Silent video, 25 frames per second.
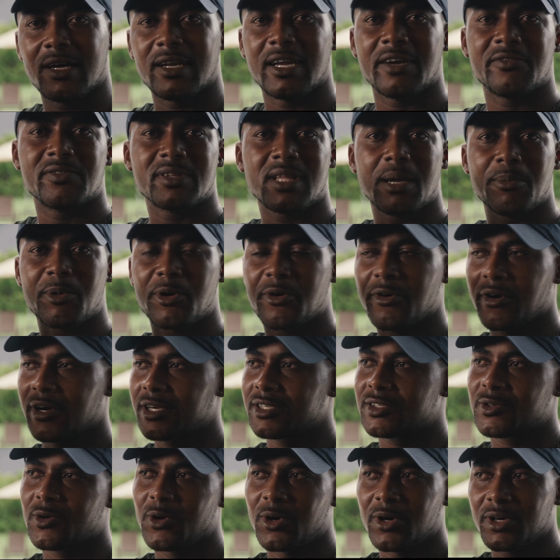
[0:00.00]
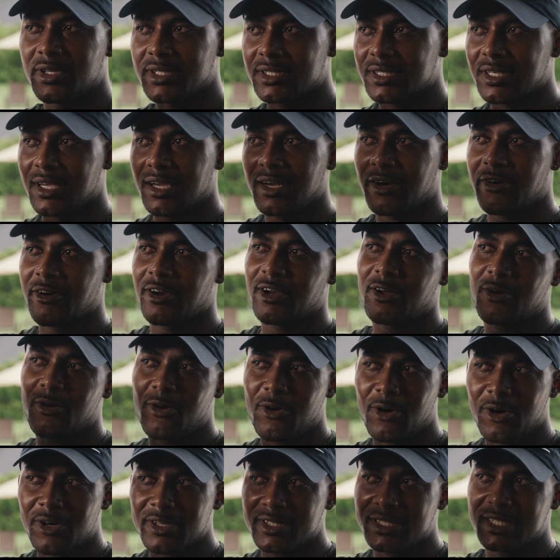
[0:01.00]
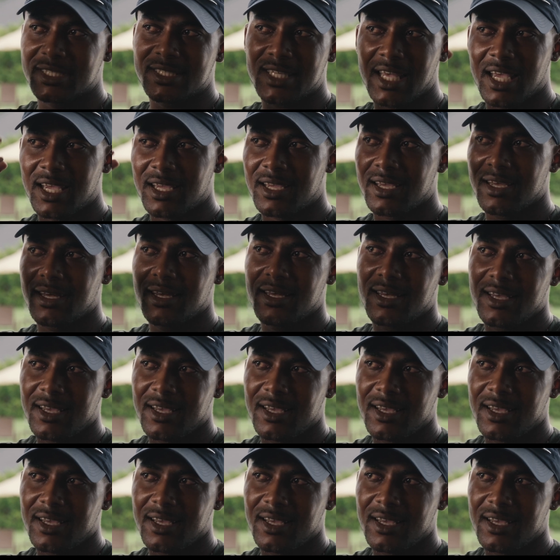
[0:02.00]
And every time Kraigg calls, he's like,